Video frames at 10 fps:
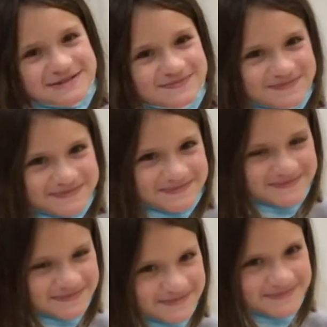All right,
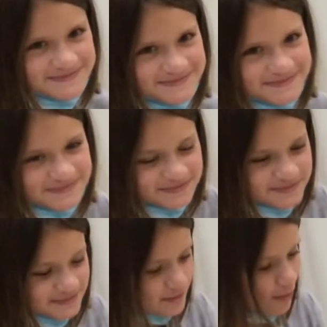Brecklin, tell us about
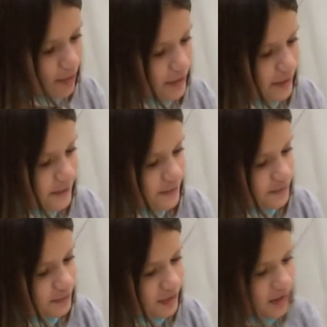when people are giving a
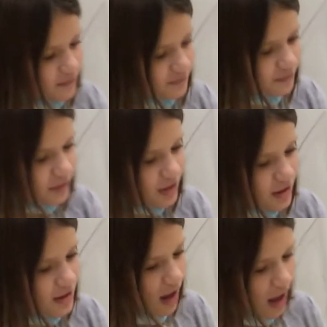full effort during
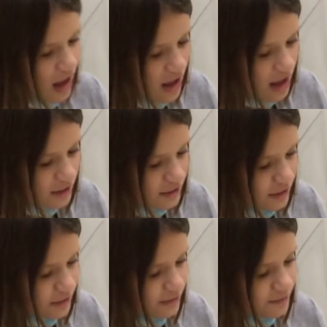writing. What
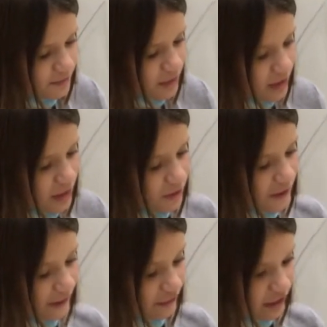should we see?
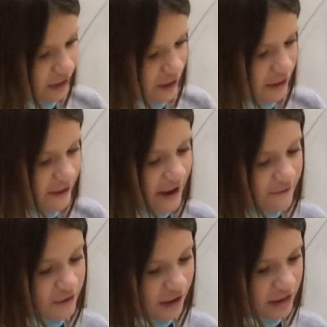They listen, they
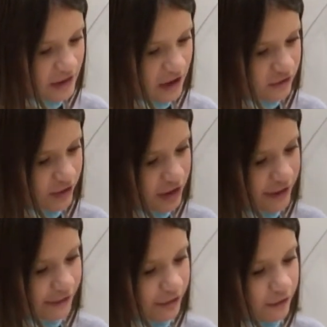have nice
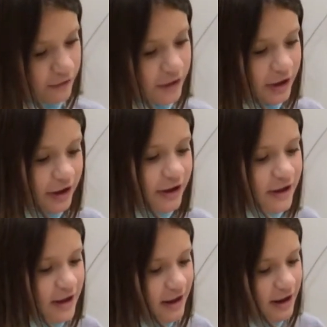handwriting, they read it
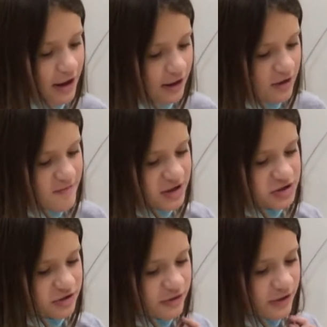again to make
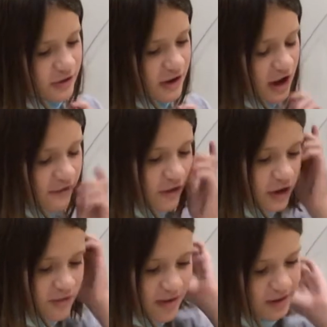sure they didn't have
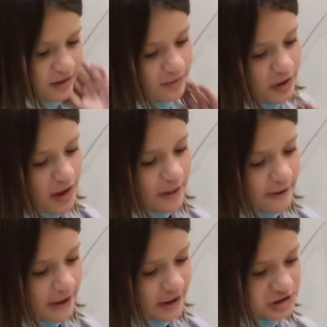any mess-ups,
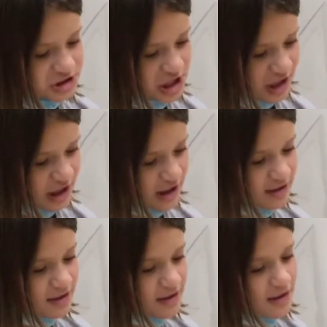they check it,
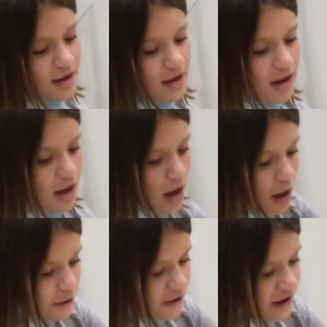
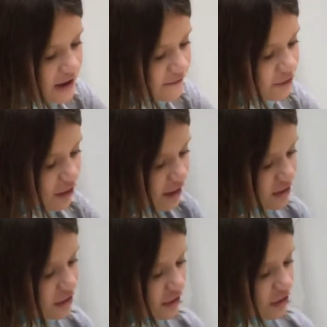they have lots
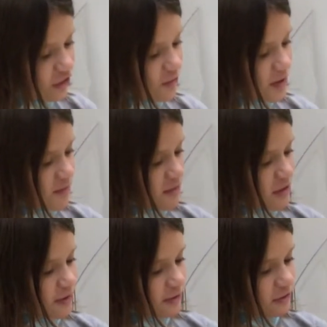of things on their paper,
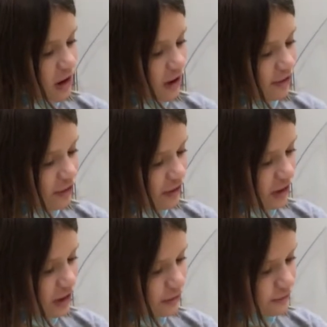and they're not
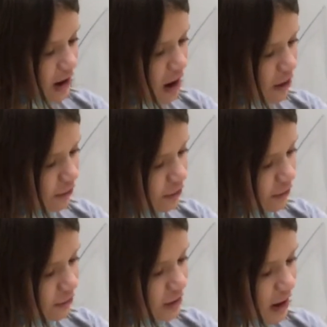looking around,
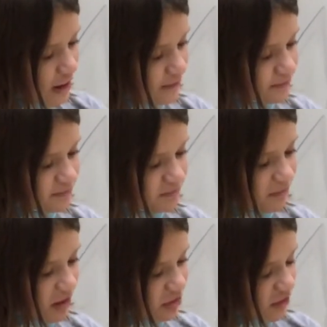they're not
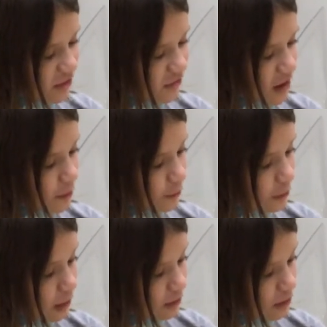messing around, they're
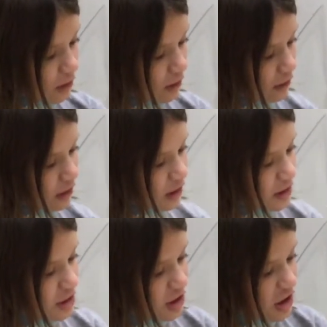not talking,
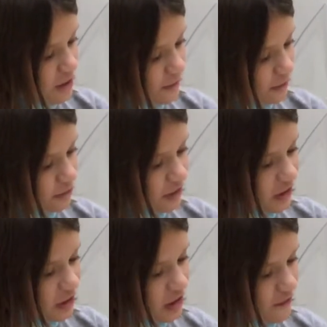and they're
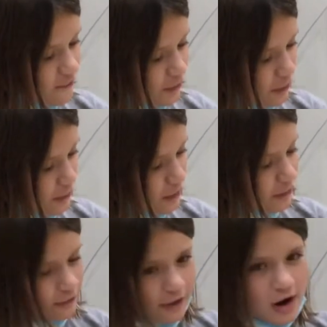thinking of what they're going
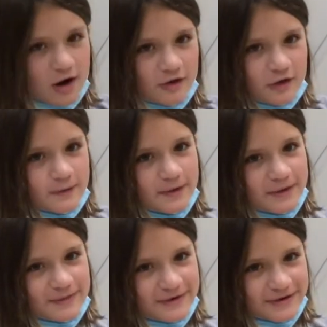to write on their
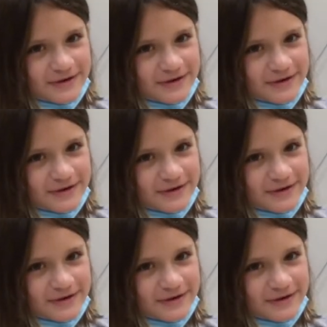paper.